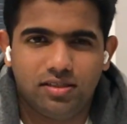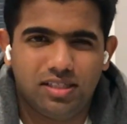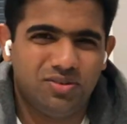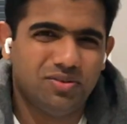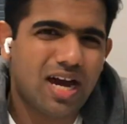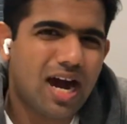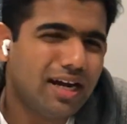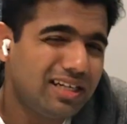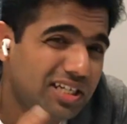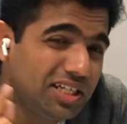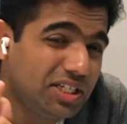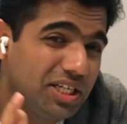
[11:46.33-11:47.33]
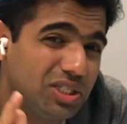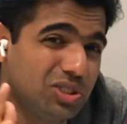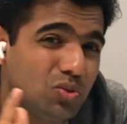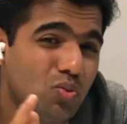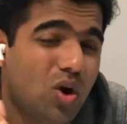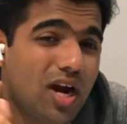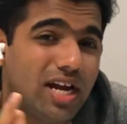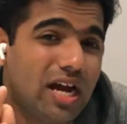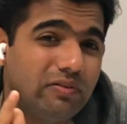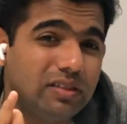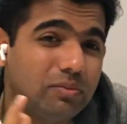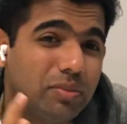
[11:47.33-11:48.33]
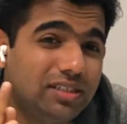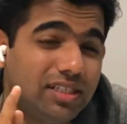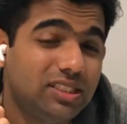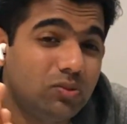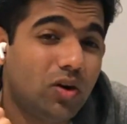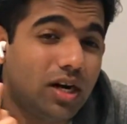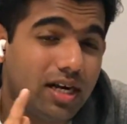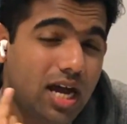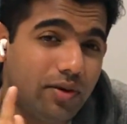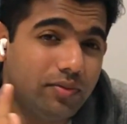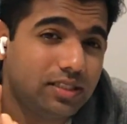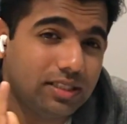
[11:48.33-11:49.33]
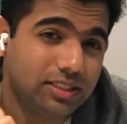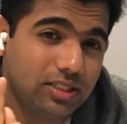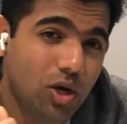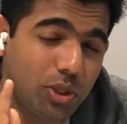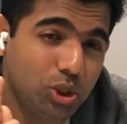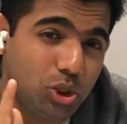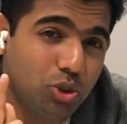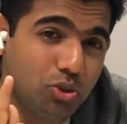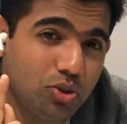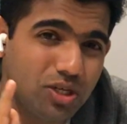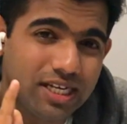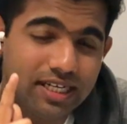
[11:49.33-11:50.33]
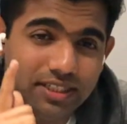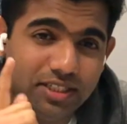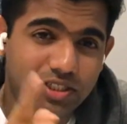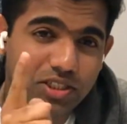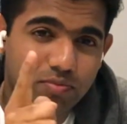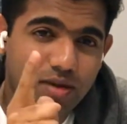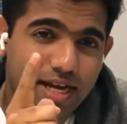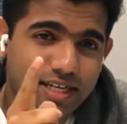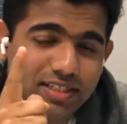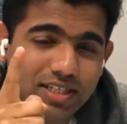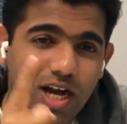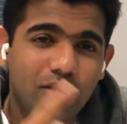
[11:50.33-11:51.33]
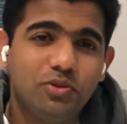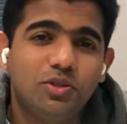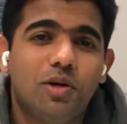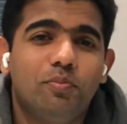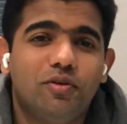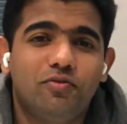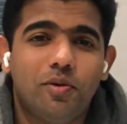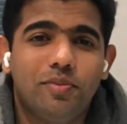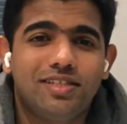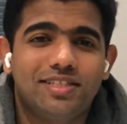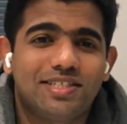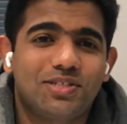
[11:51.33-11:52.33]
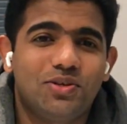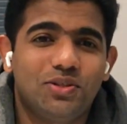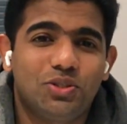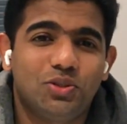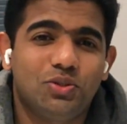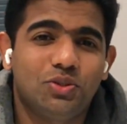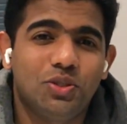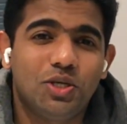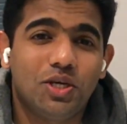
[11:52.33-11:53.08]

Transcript: It will hardly take you 1 hour, but that 1 hour is going to determine how your performance is going to